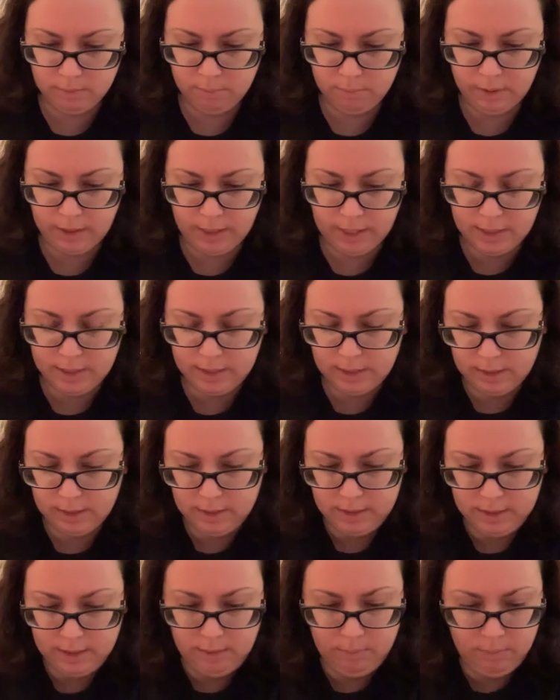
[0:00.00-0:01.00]
plastic
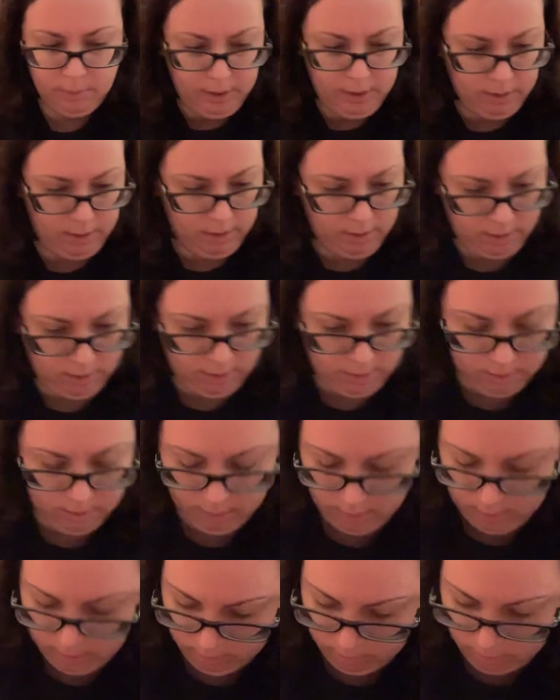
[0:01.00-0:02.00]
seat belts just look
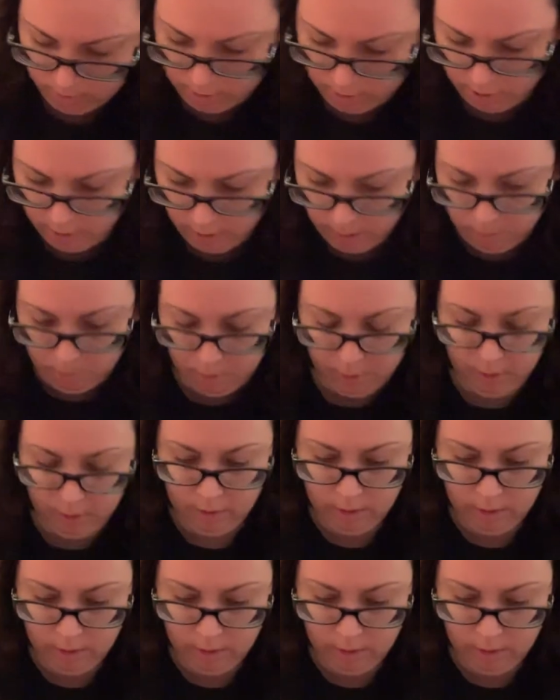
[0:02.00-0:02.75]
so cheap.